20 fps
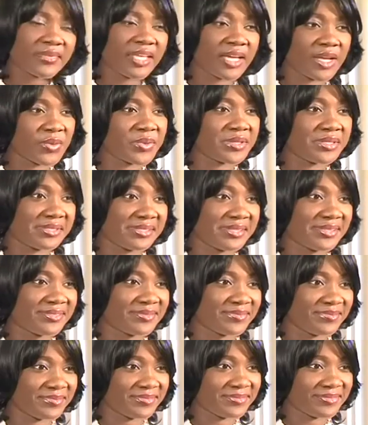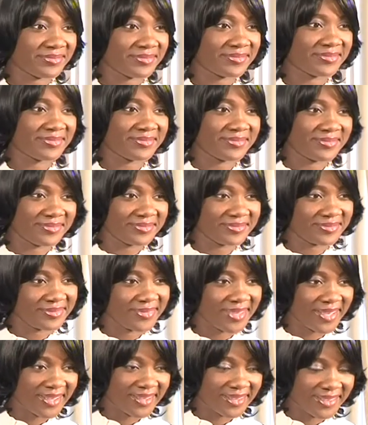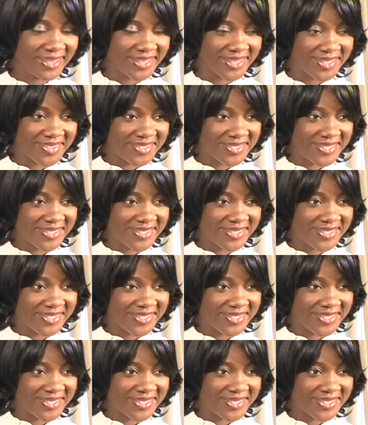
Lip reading: I will, sir. Thank you,